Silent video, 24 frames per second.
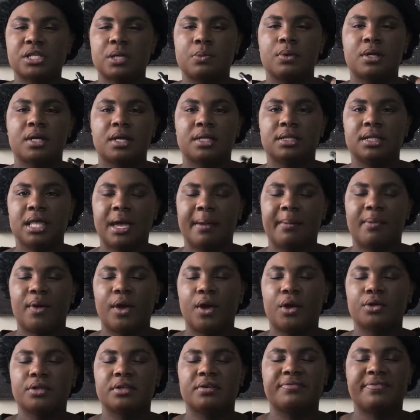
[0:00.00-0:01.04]
they would
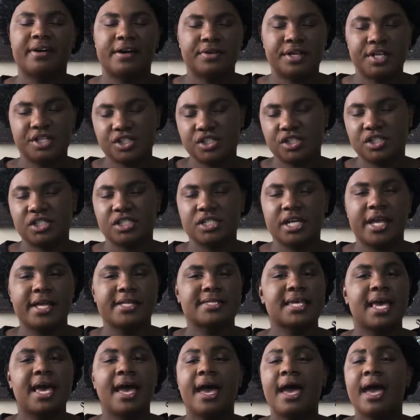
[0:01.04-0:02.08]
elaborate on the foundation shades.